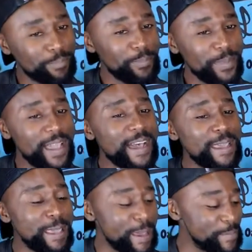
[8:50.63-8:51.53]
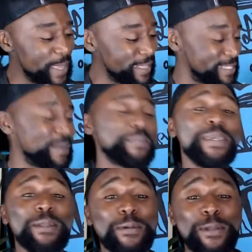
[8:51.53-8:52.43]
I am. Yes, I'll be
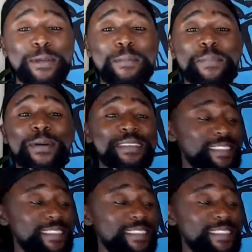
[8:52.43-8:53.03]
at Chronicle Books.